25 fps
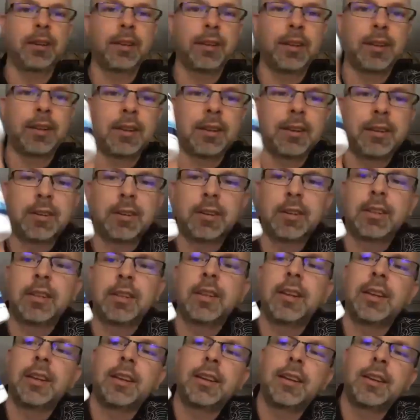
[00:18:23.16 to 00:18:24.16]
and
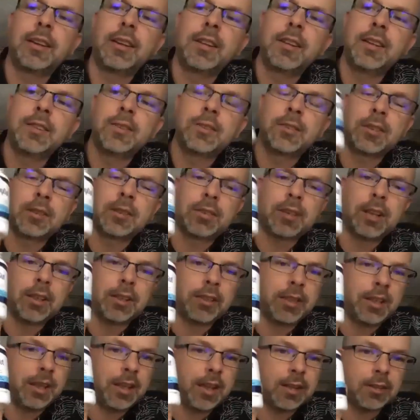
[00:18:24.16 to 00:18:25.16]
uh, is this
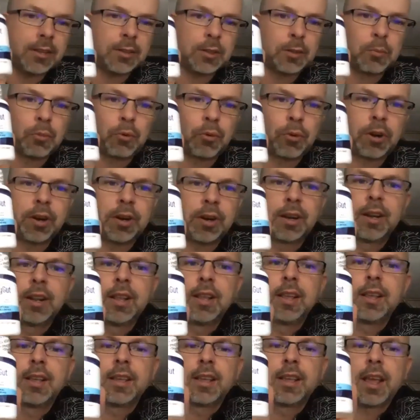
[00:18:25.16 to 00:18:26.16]
healthy gut support.
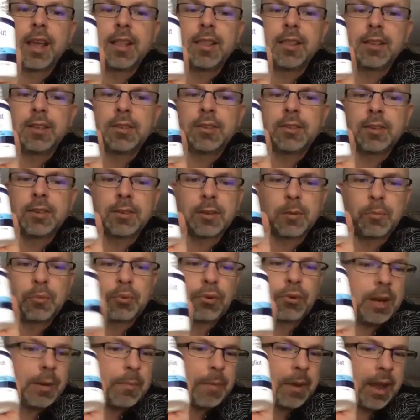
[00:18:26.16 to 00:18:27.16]
And this is a
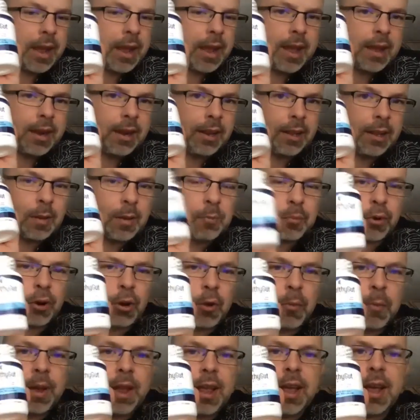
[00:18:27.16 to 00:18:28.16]
prebiotic, a
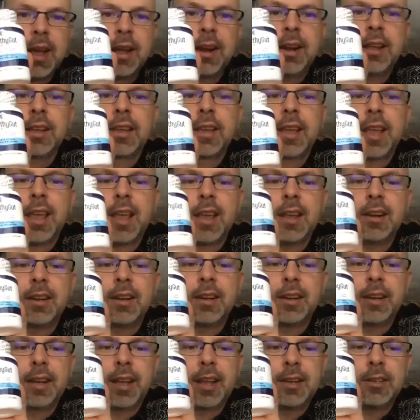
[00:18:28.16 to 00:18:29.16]
probiotic, and a
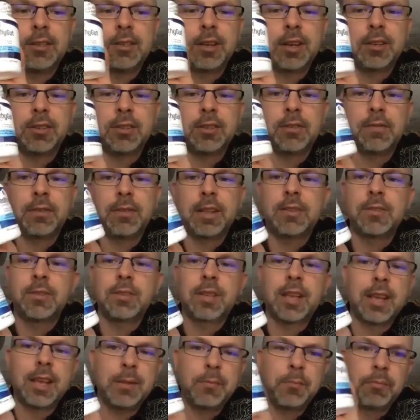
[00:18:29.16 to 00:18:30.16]
digestive
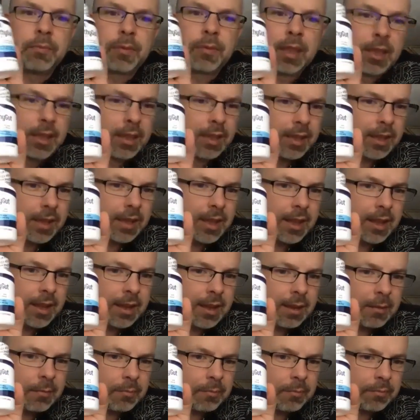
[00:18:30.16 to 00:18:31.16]
enzyme.
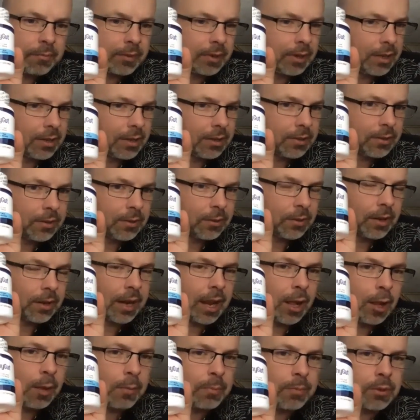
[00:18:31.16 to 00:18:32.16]
Um, this
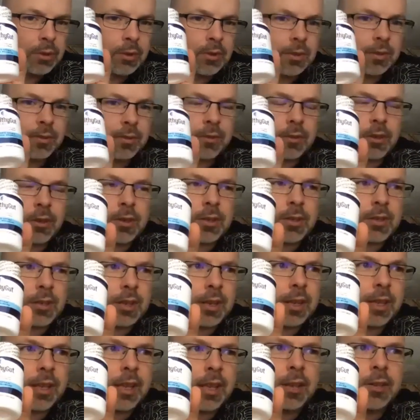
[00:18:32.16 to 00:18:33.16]
helps just to
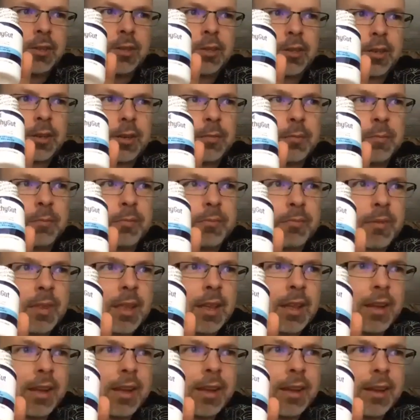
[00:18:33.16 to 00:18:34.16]
get your
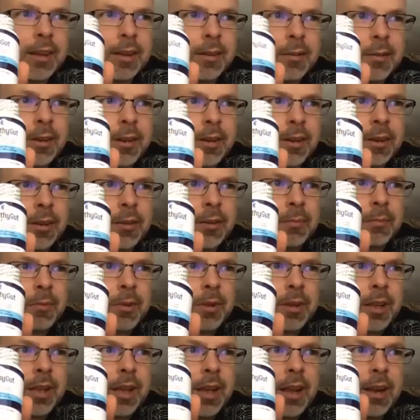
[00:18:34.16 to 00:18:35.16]
uh, your
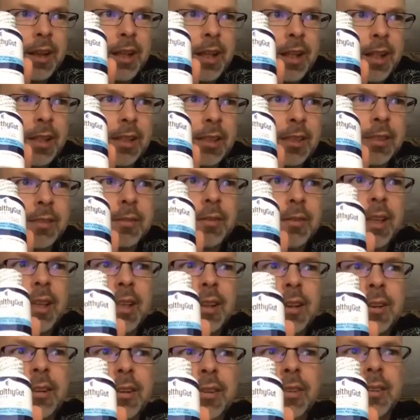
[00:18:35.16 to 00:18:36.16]
gut health
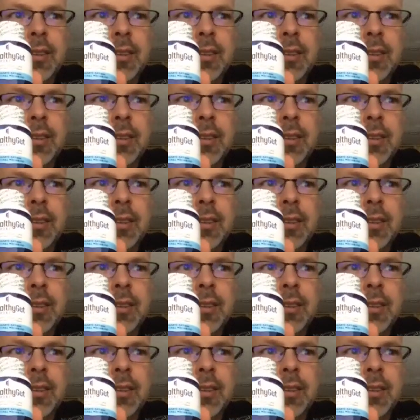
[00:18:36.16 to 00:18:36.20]
and